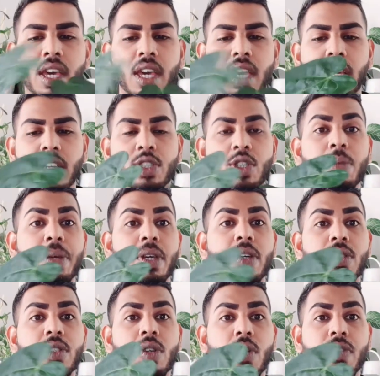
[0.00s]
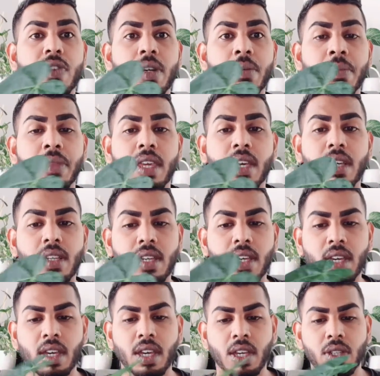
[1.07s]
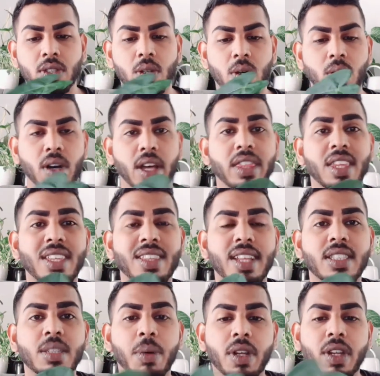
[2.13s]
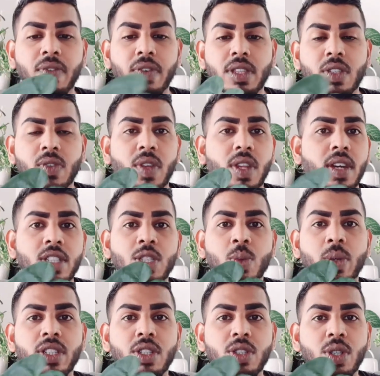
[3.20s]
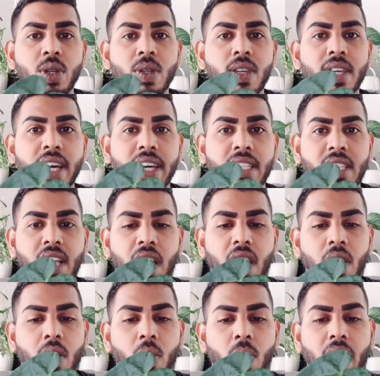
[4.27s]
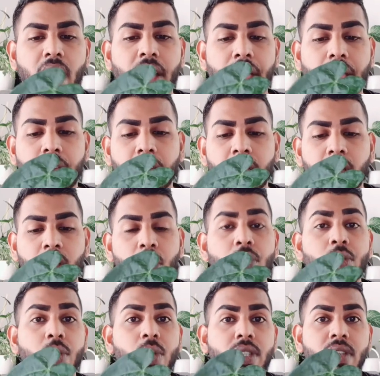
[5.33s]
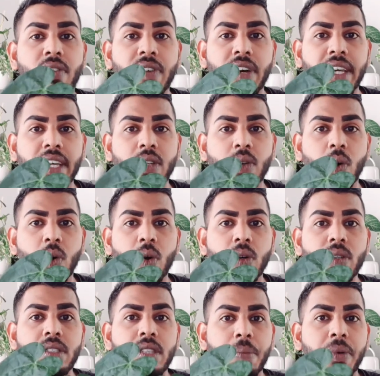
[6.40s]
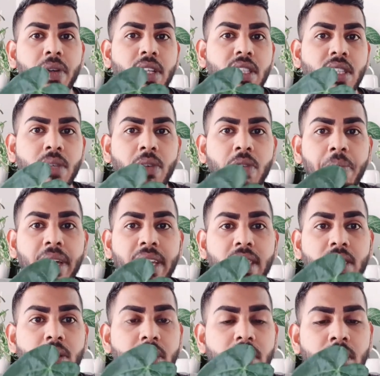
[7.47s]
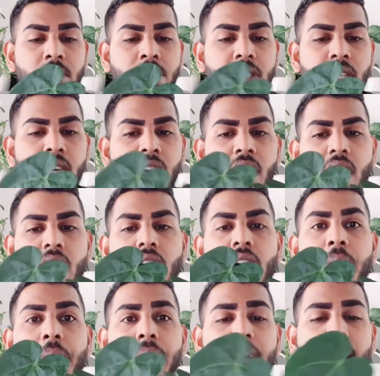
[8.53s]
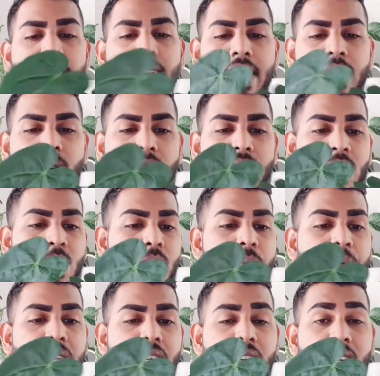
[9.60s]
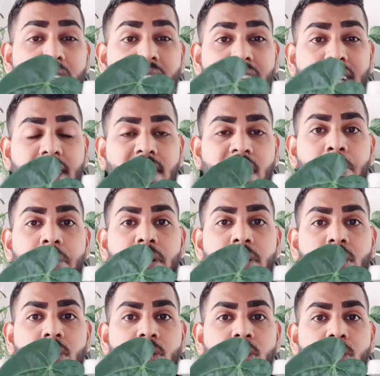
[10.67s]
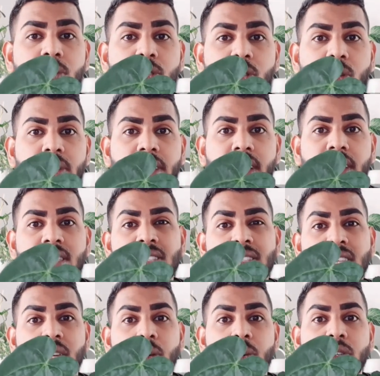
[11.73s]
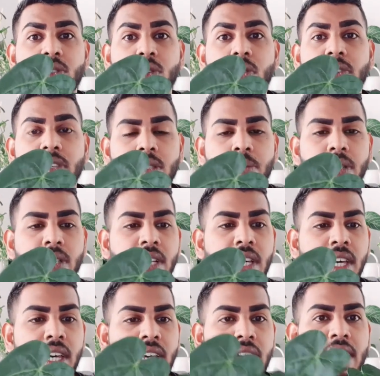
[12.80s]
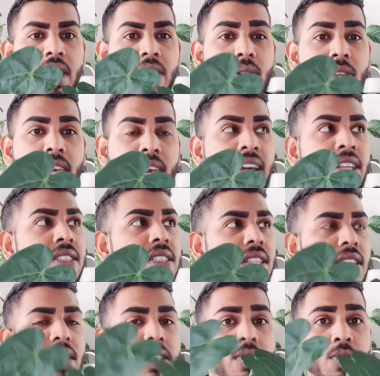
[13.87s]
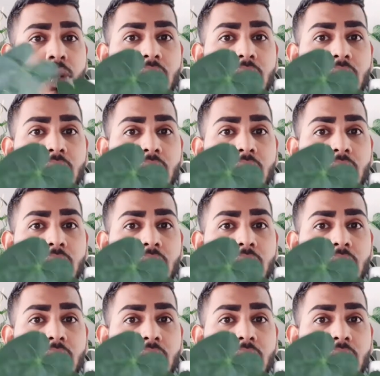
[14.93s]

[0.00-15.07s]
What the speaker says: it should be good to go from there. So I think that's about it for this video. I just wanted to show you guys how I root divide or separate some of my anthuriums. And I thought this would be a great example to show you guys, since it was so visible. Now you can root